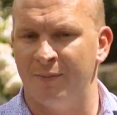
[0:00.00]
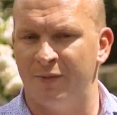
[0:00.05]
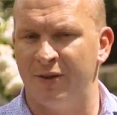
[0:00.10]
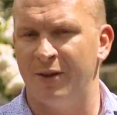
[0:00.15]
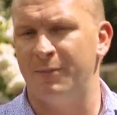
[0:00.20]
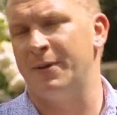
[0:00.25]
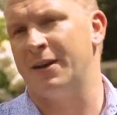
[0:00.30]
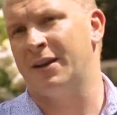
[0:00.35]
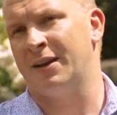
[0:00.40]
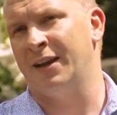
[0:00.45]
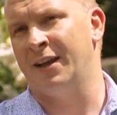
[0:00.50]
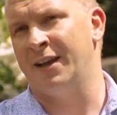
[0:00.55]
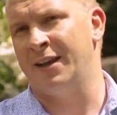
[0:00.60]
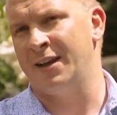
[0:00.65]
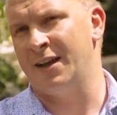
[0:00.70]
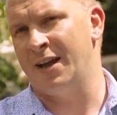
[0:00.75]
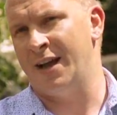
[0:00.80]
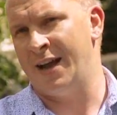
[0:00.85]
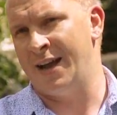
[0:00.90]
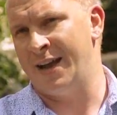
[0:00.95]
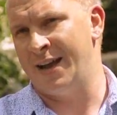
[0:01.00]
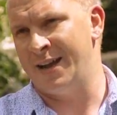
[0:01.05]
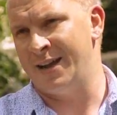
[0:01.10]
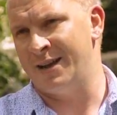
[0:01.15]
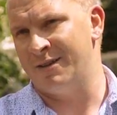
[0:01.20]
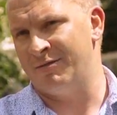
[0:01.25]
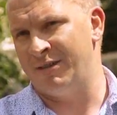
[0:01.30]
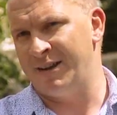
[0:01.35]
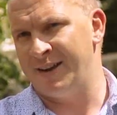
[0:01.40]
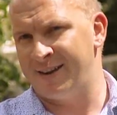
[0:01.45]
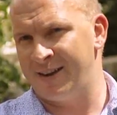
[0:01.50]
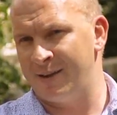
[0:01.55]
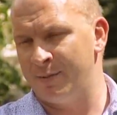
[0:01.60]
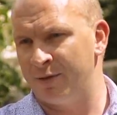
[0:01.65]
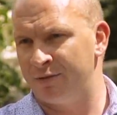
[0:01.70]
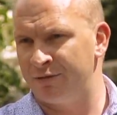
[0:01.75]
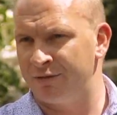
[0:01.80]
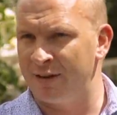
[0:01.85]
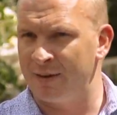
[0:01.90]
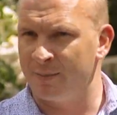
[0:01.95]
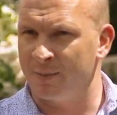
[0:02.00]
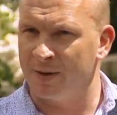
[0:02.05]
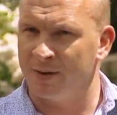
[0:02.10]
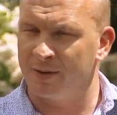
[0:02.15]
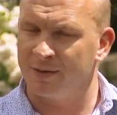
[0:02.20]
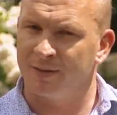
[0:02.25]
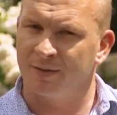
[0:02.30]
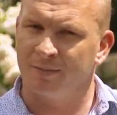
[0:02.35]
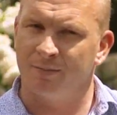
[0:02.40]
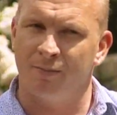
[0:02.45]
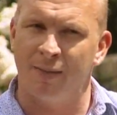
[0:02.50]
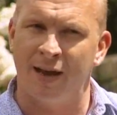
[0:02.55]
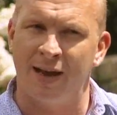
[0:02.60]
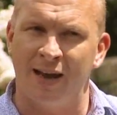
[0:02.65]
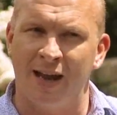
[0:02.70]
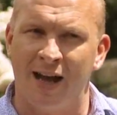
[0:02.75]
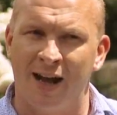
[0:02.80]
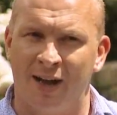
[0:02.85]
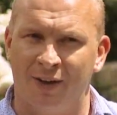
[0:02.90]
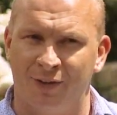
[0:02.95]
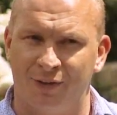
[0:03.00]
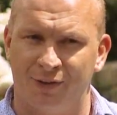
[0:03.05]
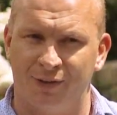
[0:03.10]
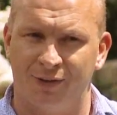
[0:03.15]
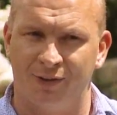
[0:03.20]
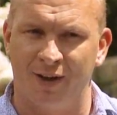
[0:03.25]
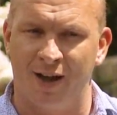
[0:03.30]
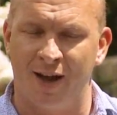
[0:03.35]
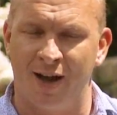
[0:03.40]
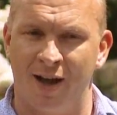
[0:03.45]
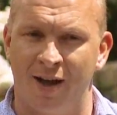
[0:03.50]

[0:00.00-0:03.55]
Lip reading: typically a regime of treatment may last